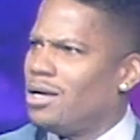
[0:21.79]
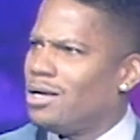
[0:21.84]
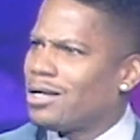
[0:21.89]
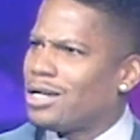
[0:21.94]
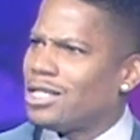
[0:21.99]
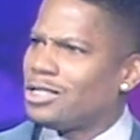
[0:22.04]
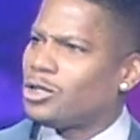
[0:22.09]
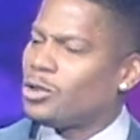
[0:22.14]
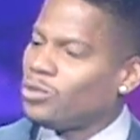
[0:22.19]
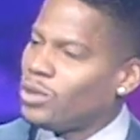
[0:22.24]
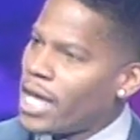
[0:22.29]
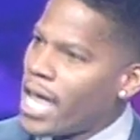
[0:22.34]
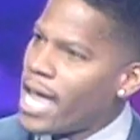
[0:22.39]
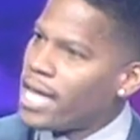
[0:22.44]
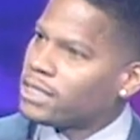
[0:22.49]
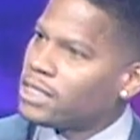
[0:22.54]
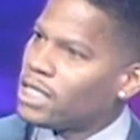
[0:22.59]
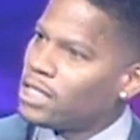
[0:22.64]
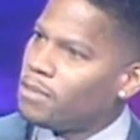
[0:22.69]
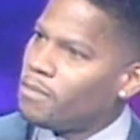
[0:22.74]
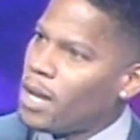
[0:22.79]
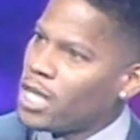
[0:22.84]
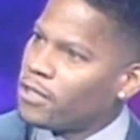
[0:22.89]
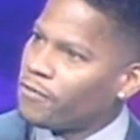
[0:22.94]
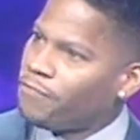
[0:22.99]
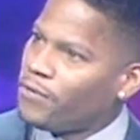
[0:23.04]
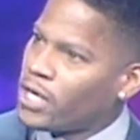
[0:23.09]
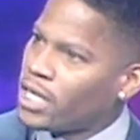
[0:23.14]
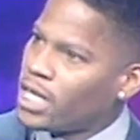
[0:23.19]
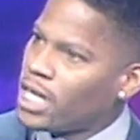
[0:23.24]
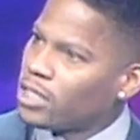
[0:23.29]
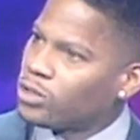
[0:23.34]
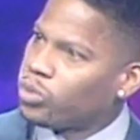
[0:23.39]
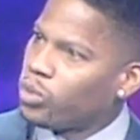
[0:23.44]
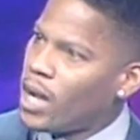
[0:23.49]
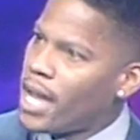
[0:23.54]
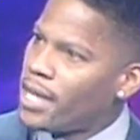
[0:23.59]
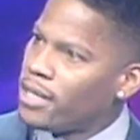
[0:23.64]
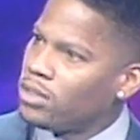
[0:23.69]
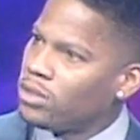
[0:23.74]
Because you nasty in the motherfucker. That's
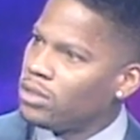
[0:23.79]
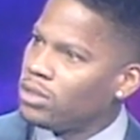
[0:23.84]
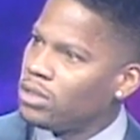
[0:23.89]
why